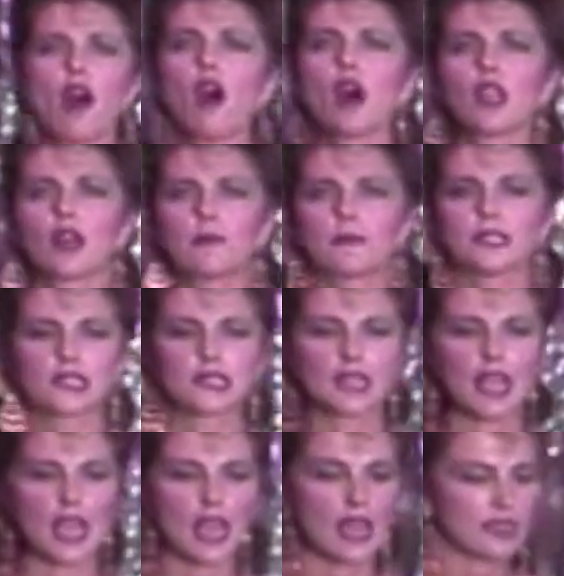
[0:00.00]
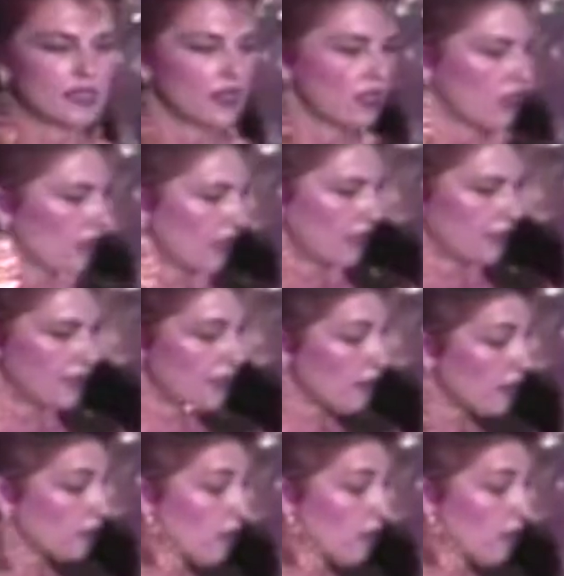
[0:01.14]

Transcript: all up in sand, and there he